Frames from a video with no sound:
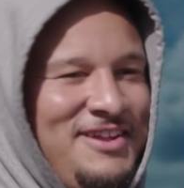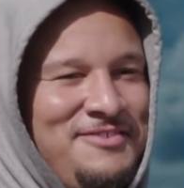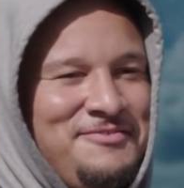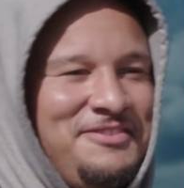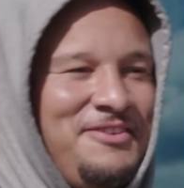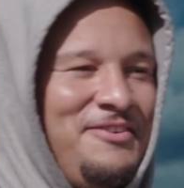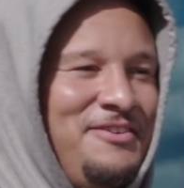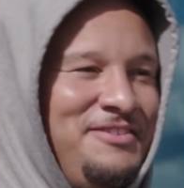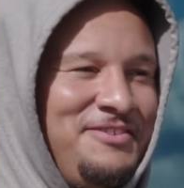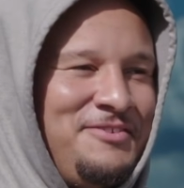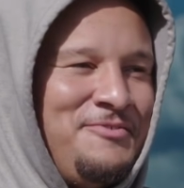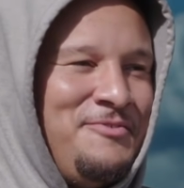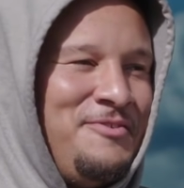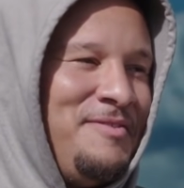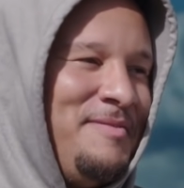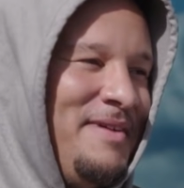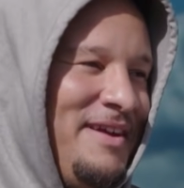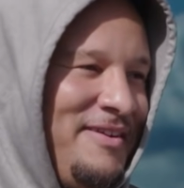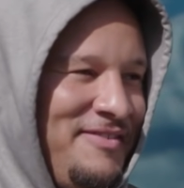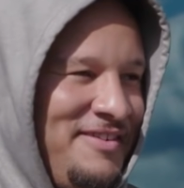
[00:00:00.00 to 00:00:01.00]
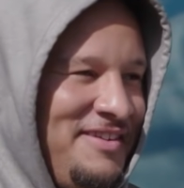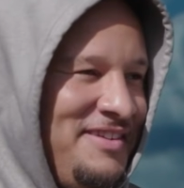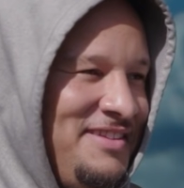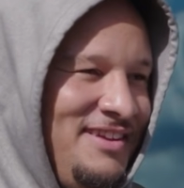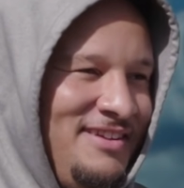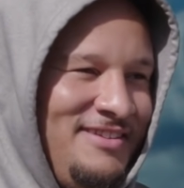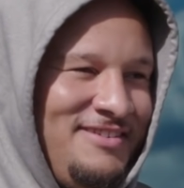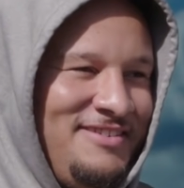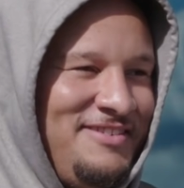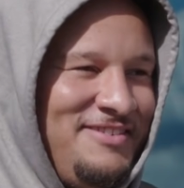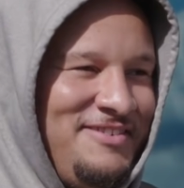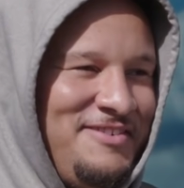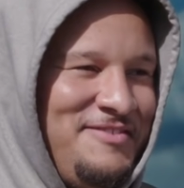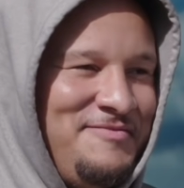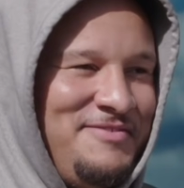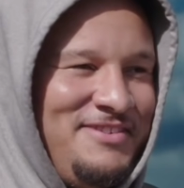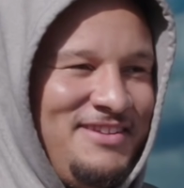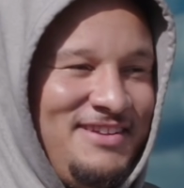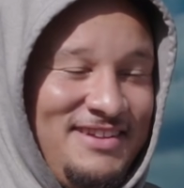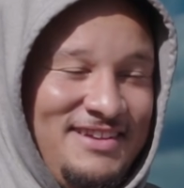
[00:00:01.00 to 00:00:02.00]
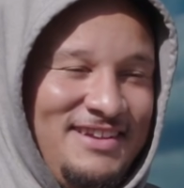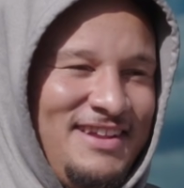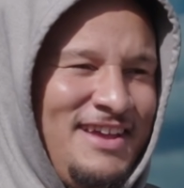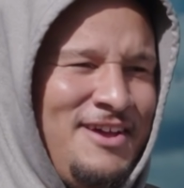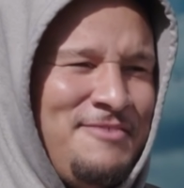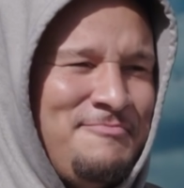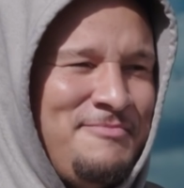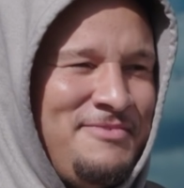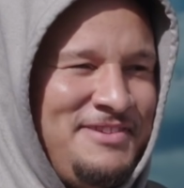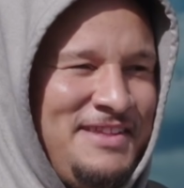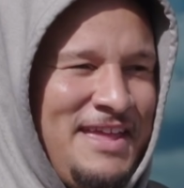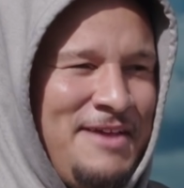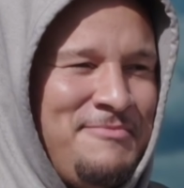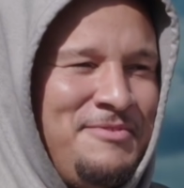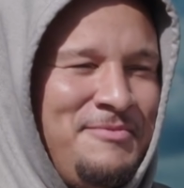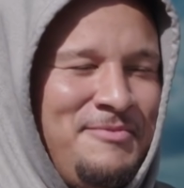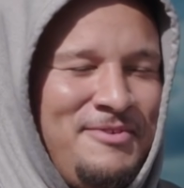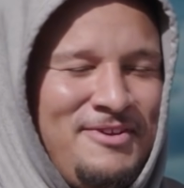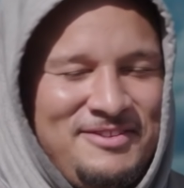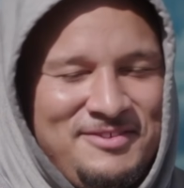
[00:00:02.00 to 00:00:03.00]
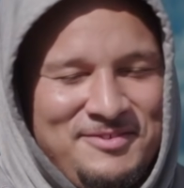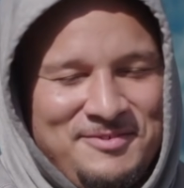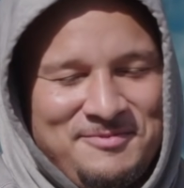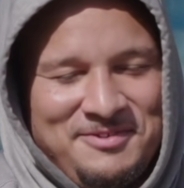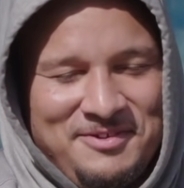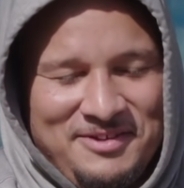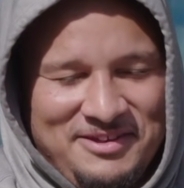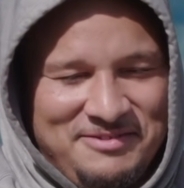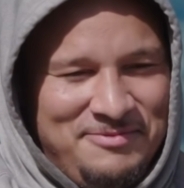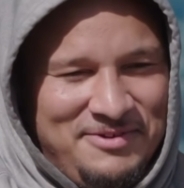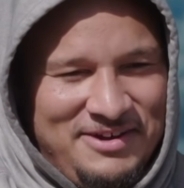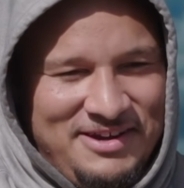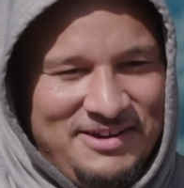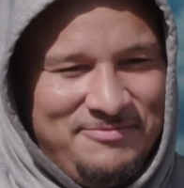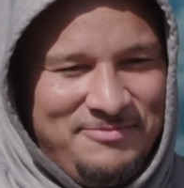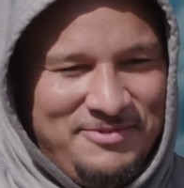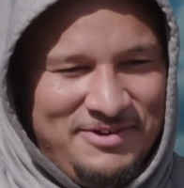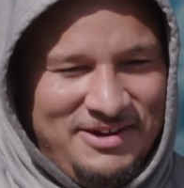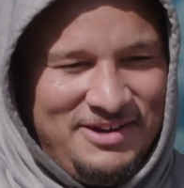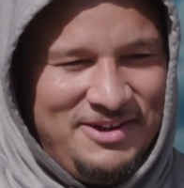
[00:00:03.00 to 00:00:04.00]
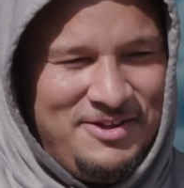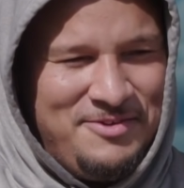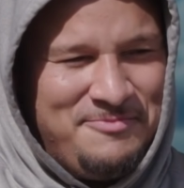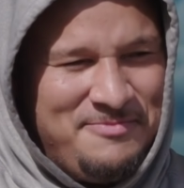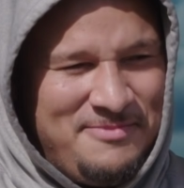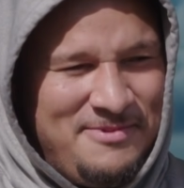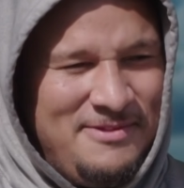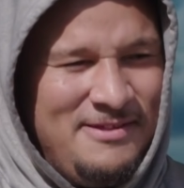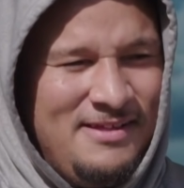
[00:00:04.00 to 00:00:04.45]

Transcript: He was always the quarterback for the Steelers. You know what I mean? And now I'm snapping the ball to him, so it's pretty pretty dope.